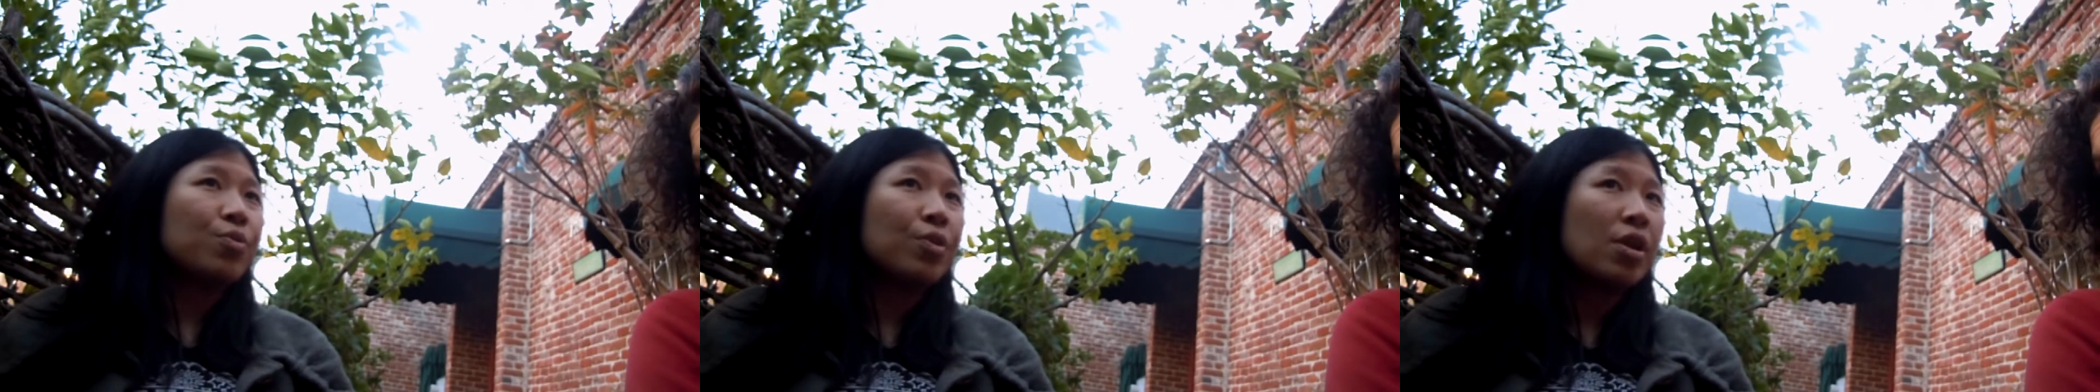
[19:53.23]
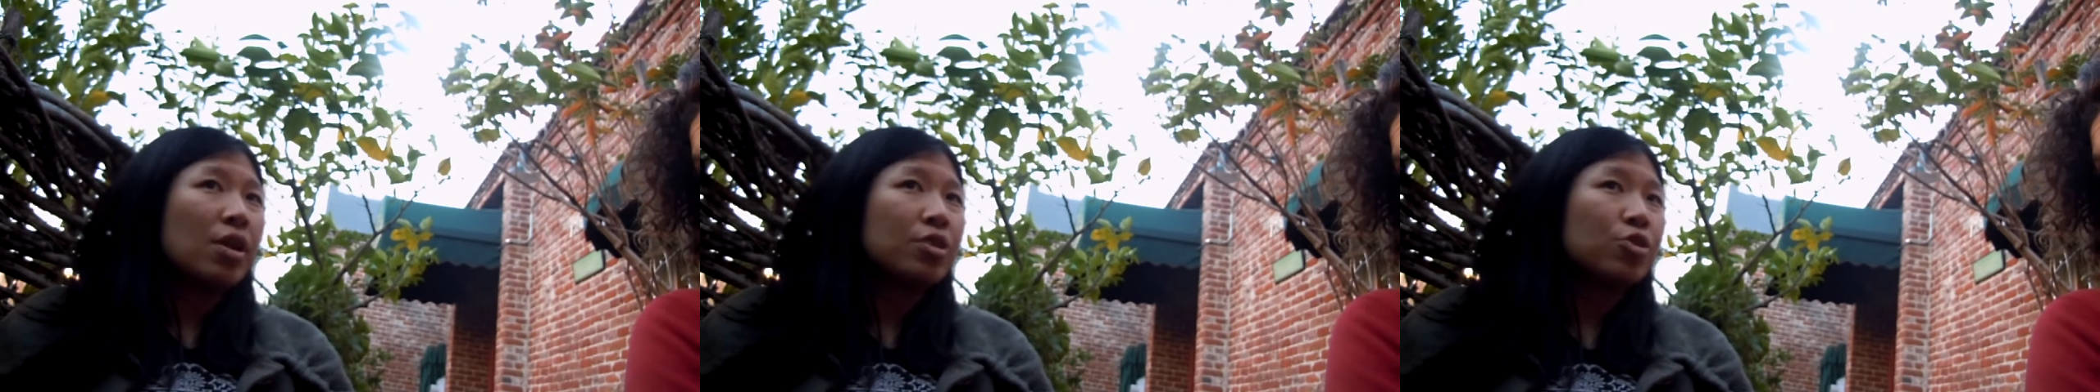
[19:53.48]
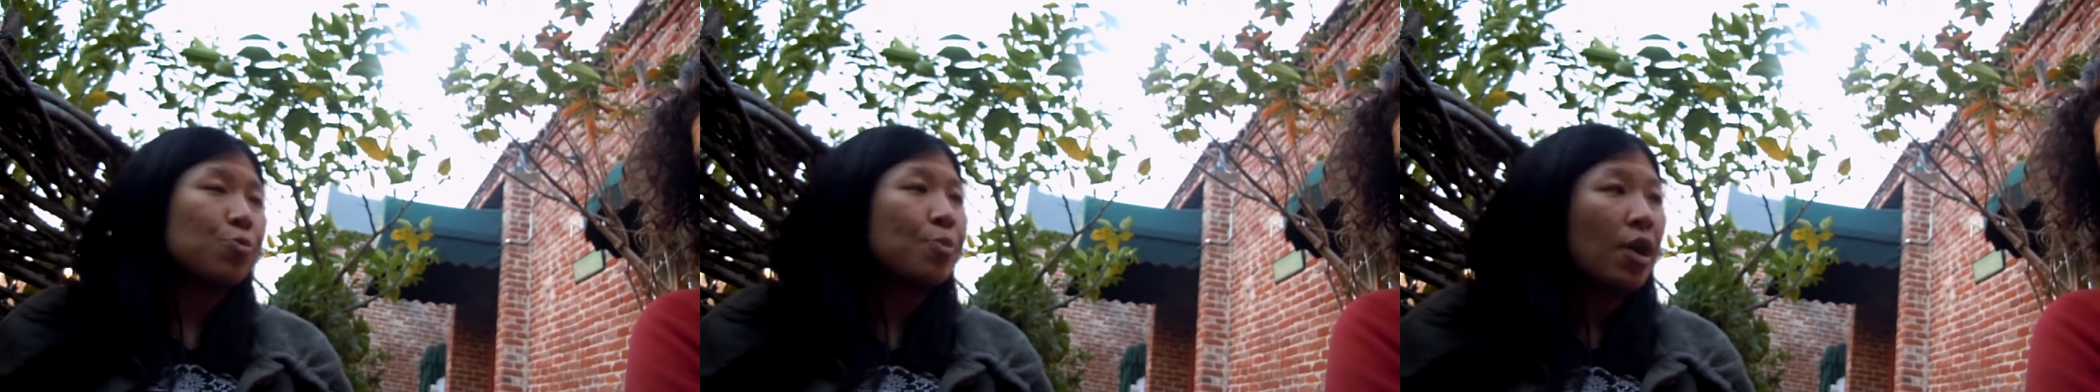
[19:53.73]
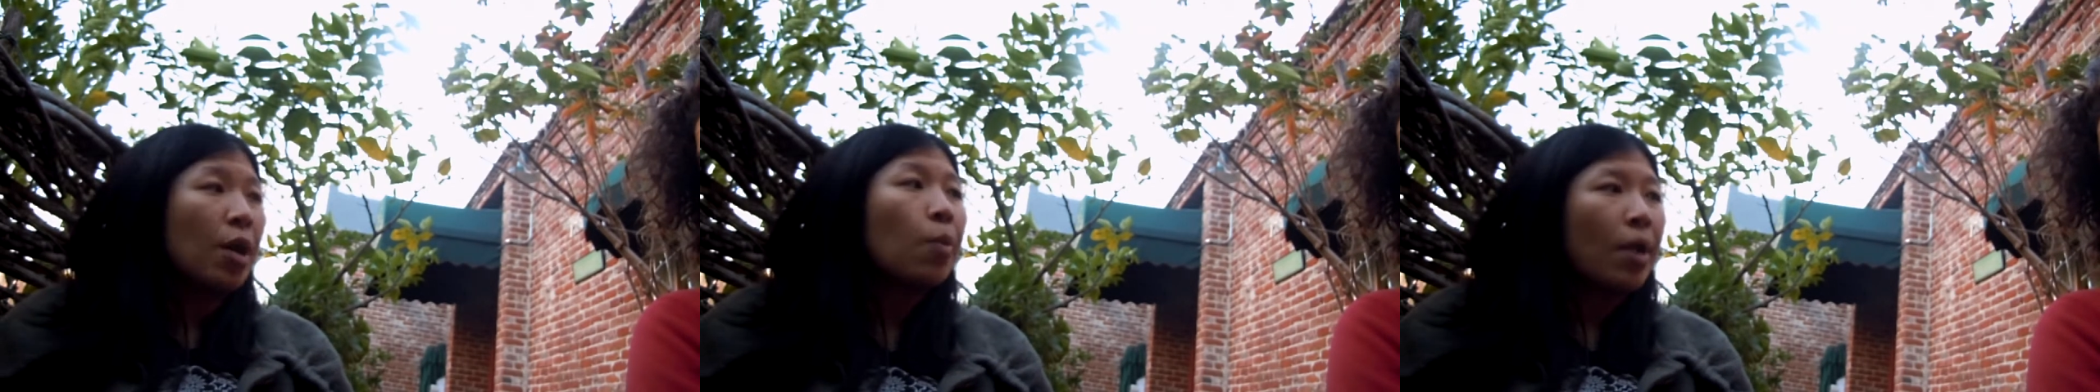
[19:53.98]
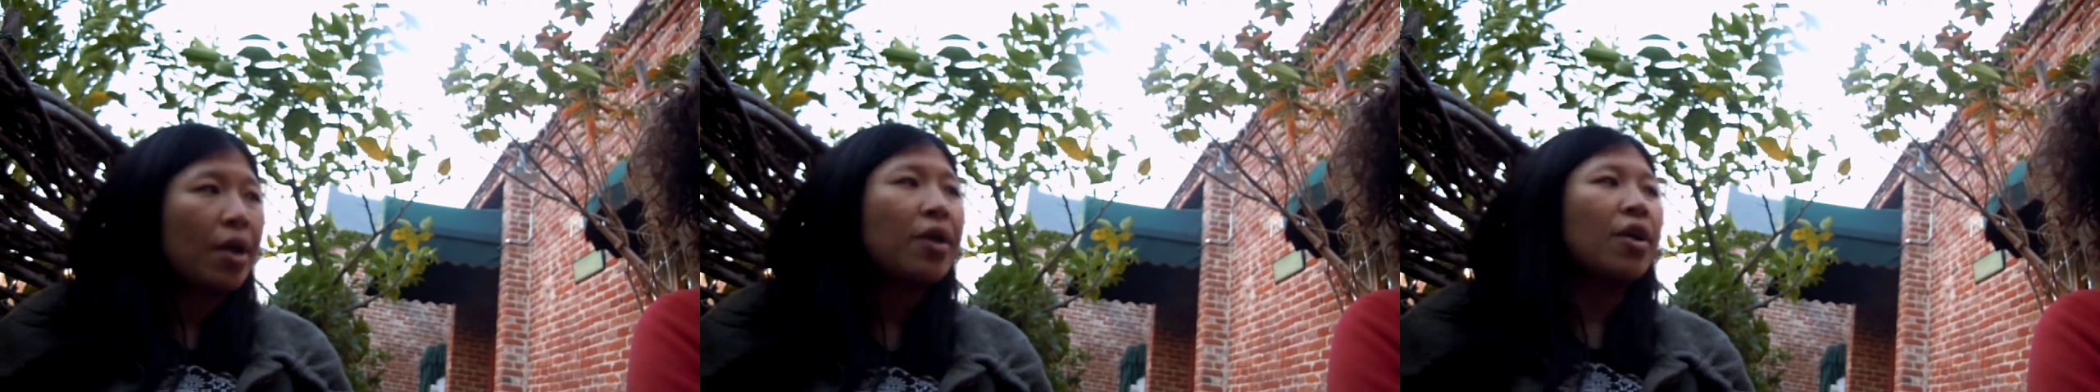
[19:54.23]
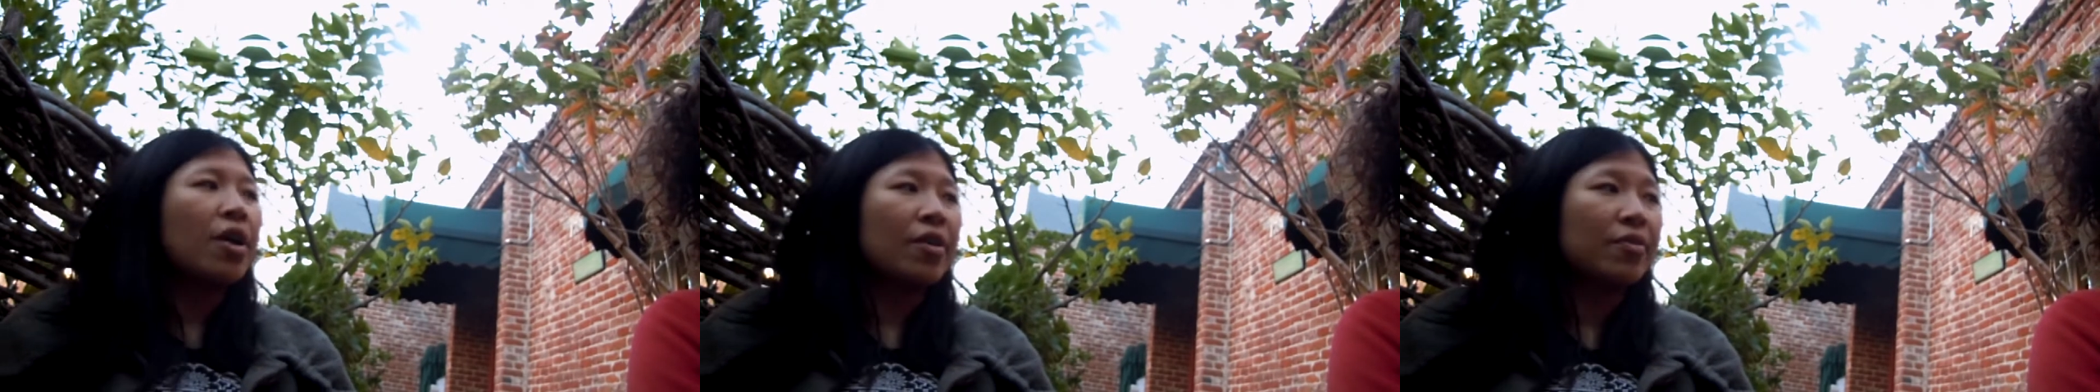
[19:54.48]
we are super
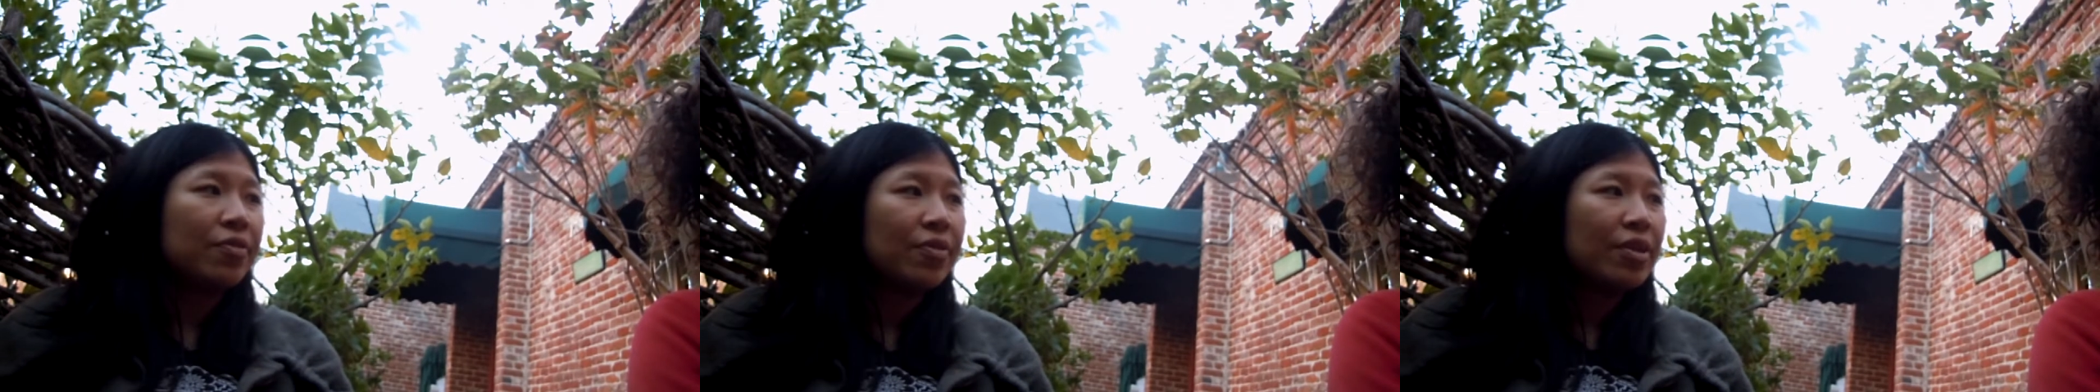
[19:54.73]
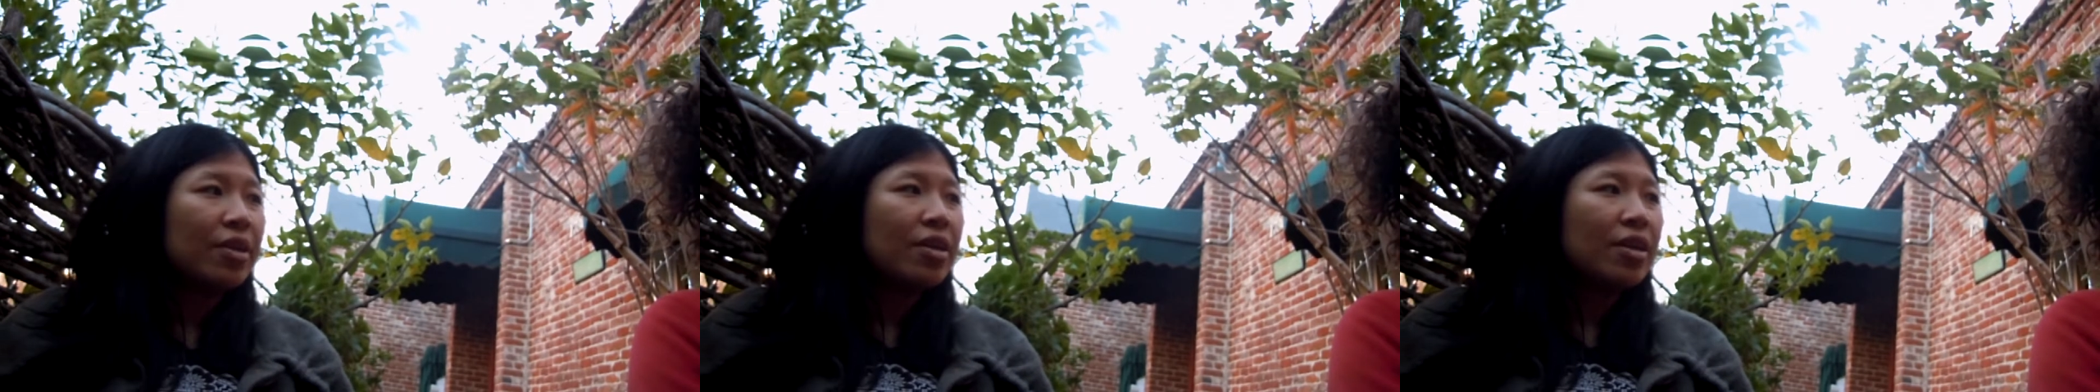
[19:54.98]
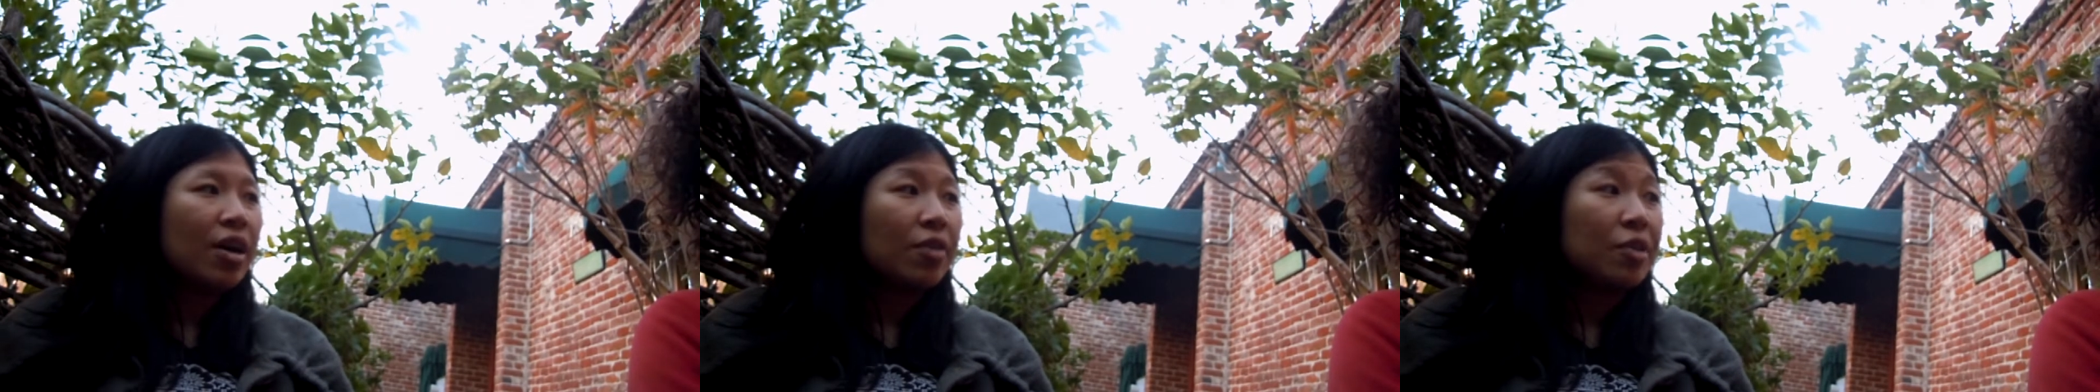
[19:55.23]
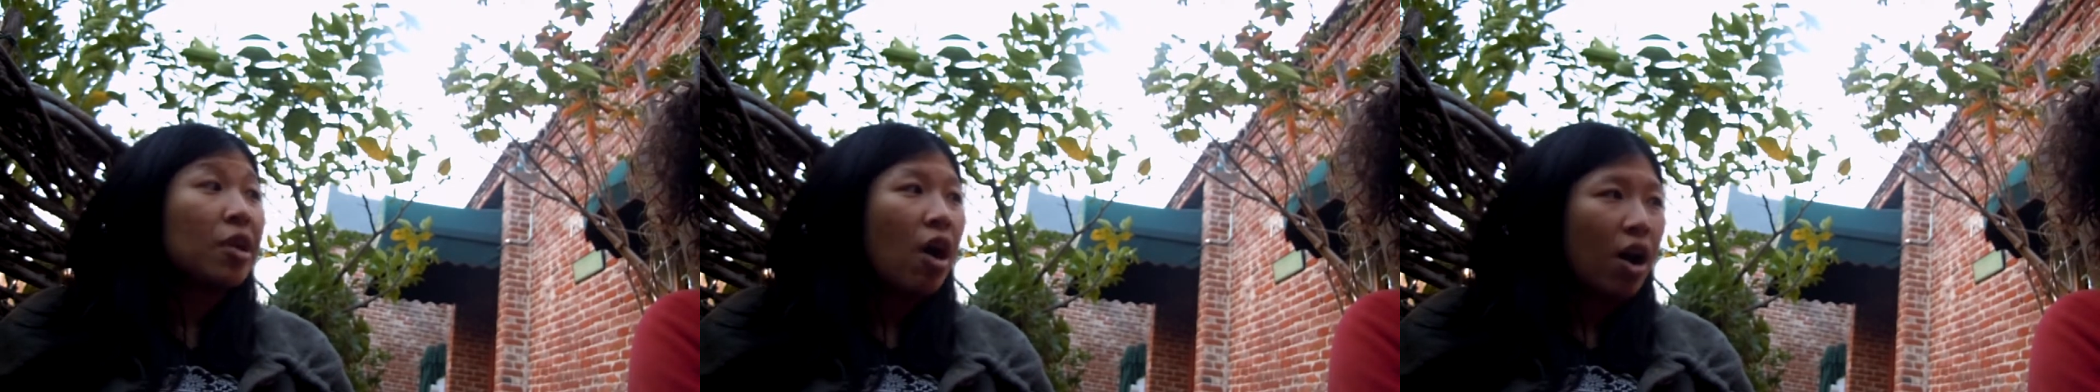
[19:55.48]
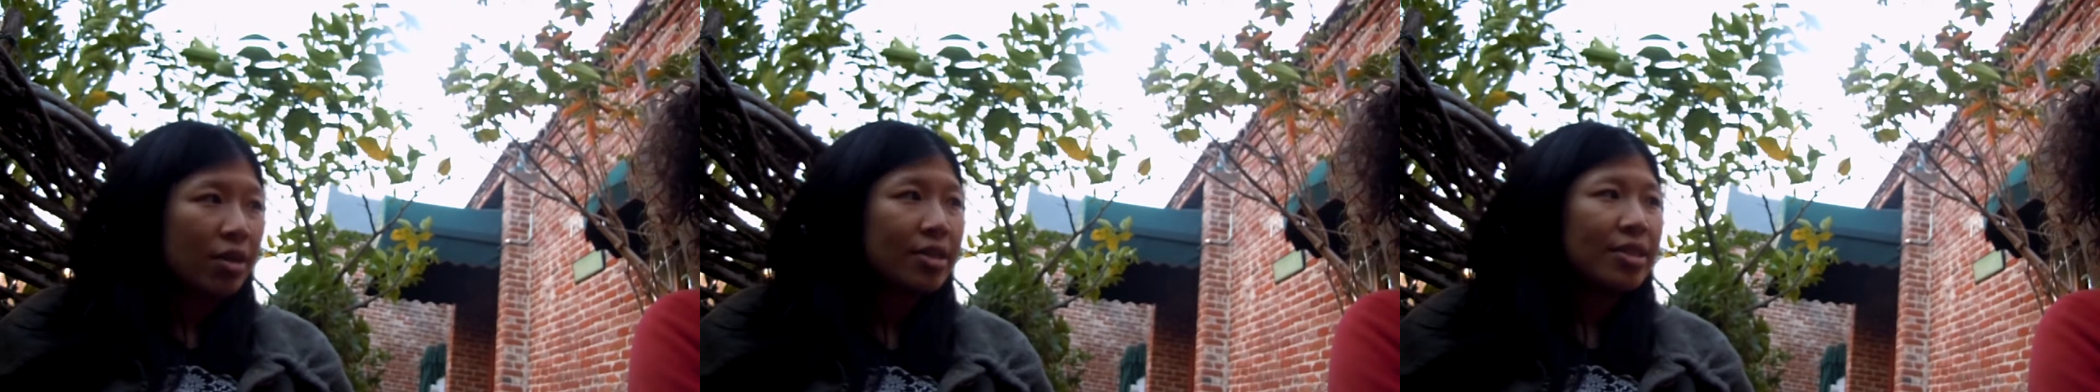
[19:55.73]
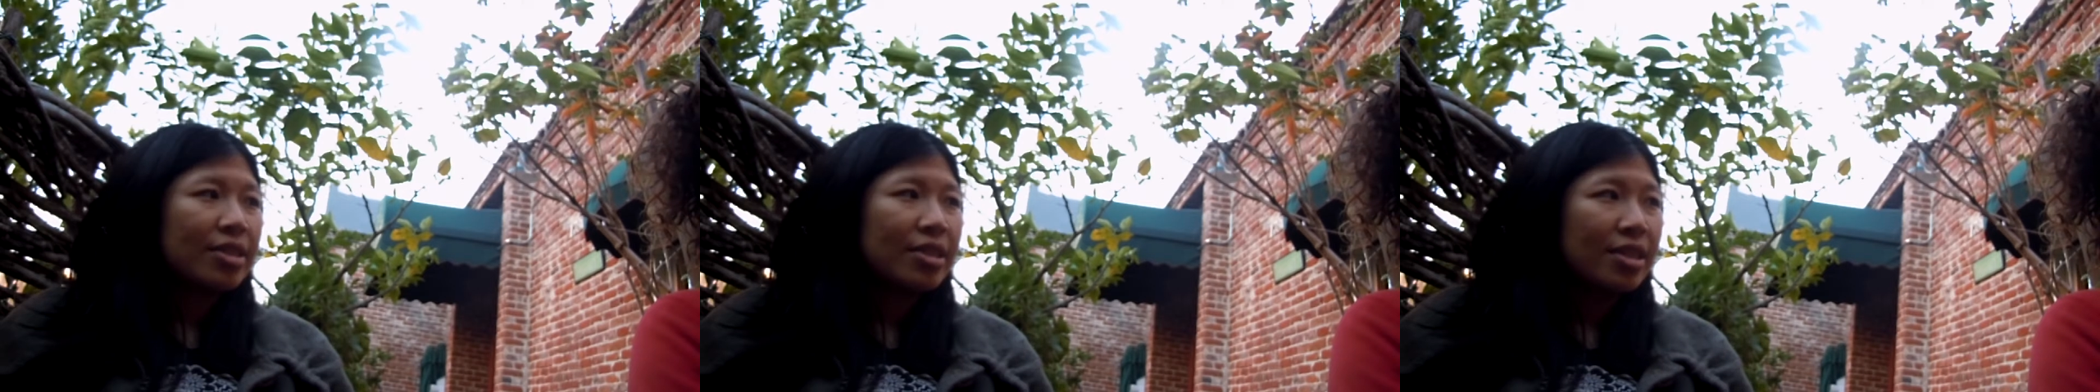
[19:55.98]
aware of the cost.